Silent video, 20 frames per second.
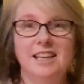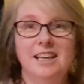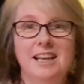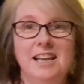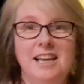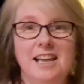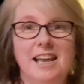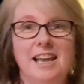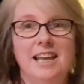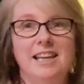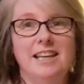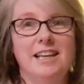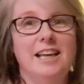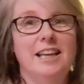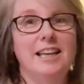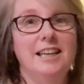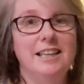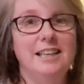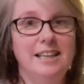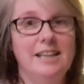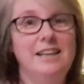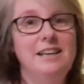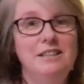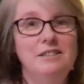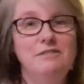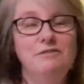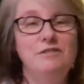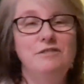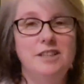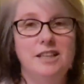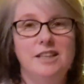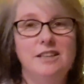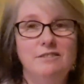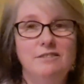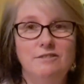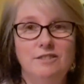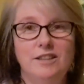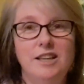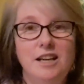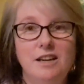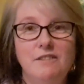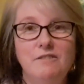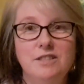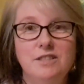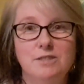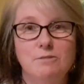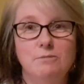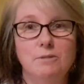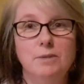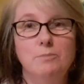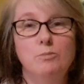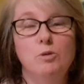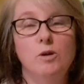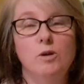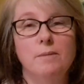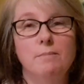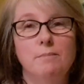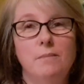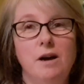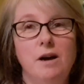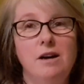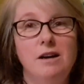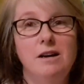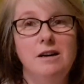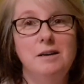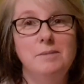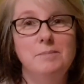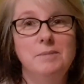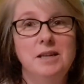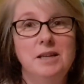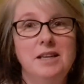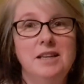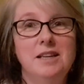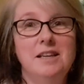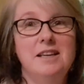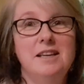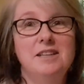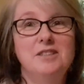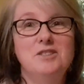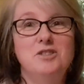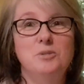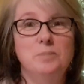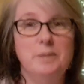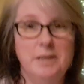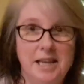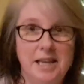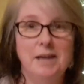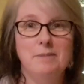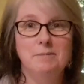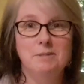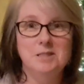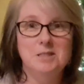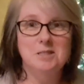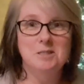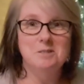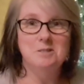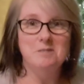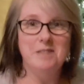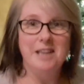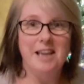and I love, love, love as a reborn mom to be able to do